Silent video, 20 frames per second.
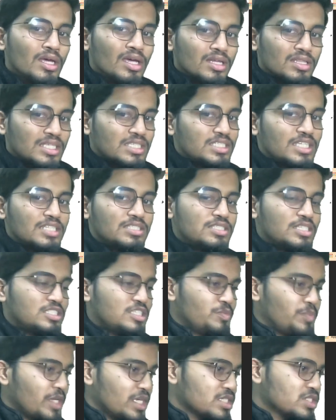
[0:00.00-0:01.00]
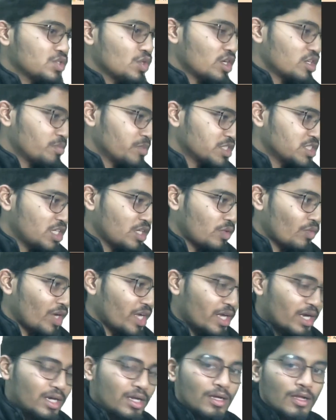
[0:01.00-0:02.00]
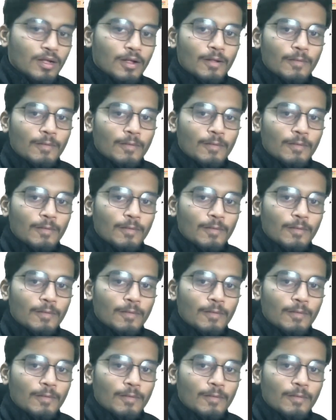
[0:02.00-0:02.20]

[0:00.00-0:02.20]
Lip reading: This 10 CGPA is not much required.